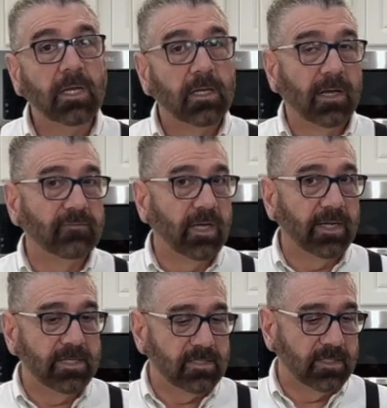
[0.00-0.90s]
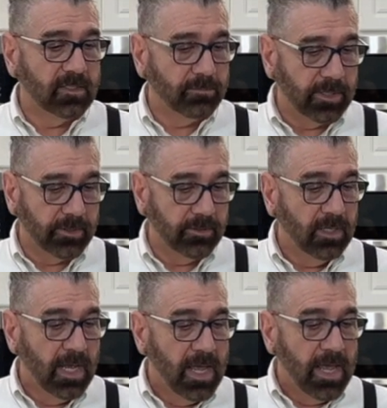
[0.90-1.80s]
I've got a stick of butter,
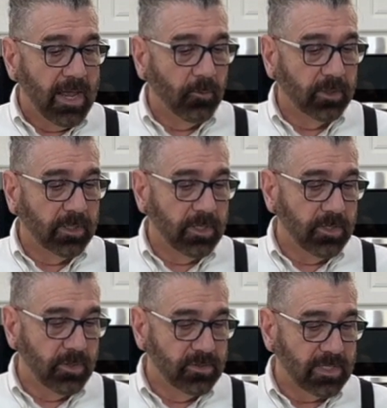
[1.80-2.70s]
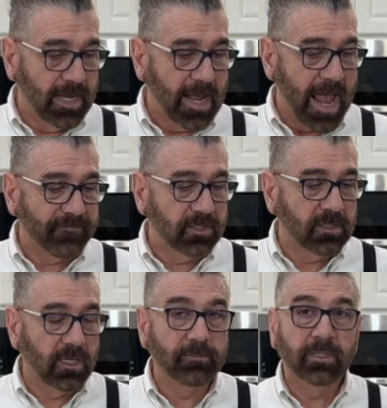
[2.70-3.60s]
and we're going to use a half a
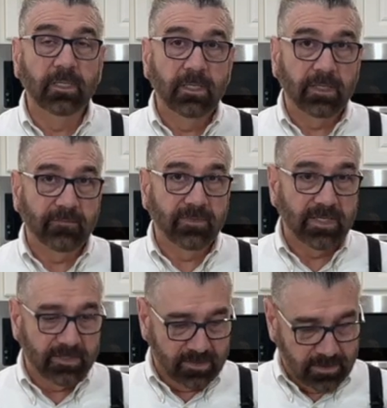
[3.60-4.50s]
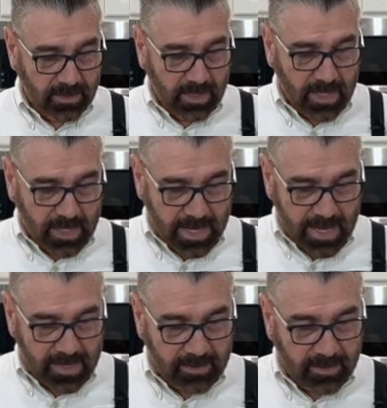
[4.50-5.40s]
cup of this,
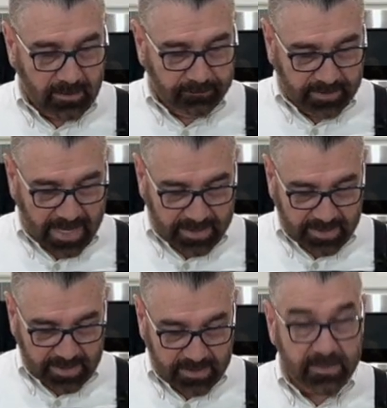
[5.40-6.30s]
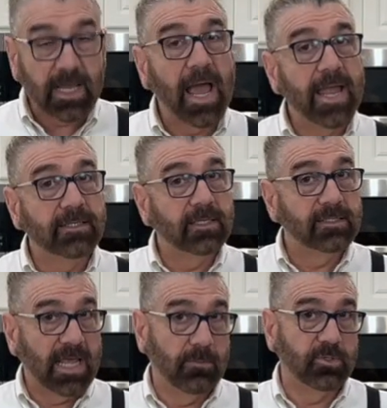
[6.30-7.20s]
and that is 8
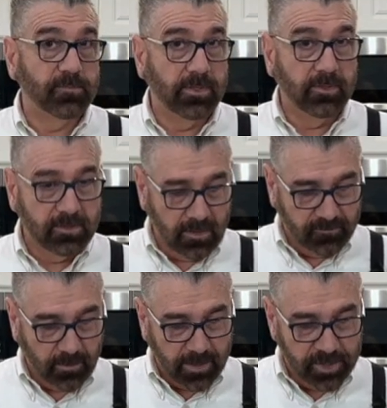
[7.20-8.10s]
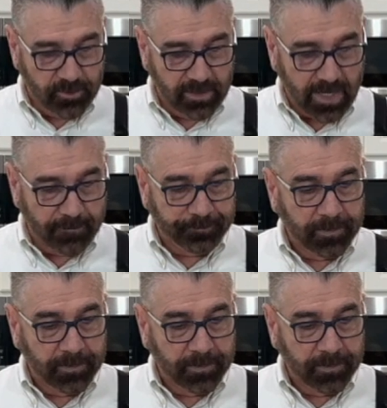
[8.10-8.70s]
tablespoons if you're measuring that.